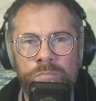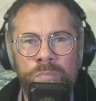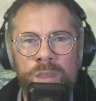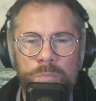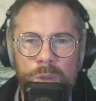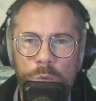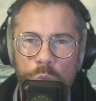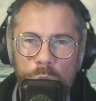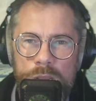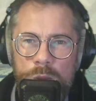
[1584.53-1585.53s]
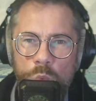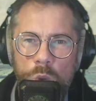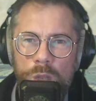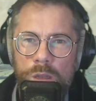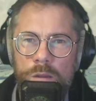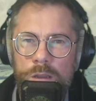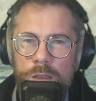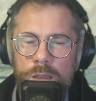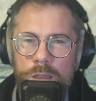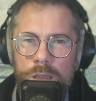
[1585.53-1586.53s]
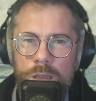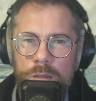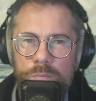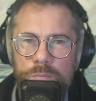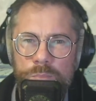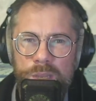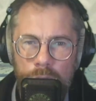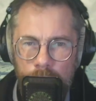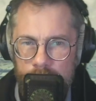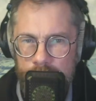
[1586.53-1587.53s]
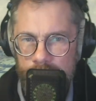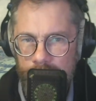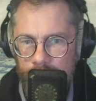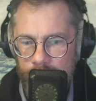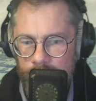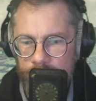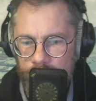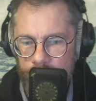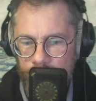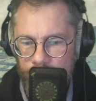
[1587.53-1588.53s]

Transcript: But we will be hostile to